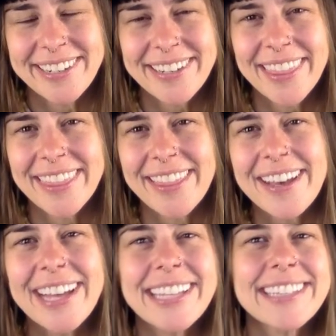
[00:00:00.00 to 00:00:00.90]
Our
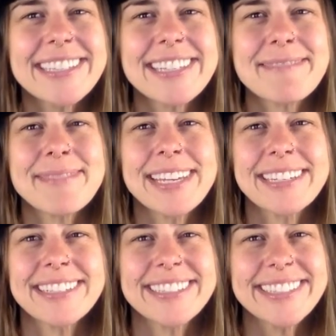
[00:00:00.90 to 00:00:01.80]
thoughts that
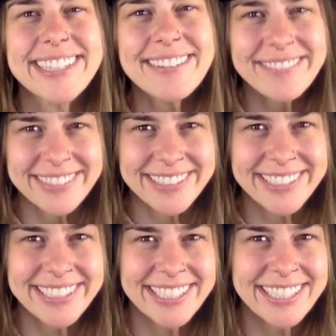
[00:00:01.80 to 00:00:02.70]
make us suffer.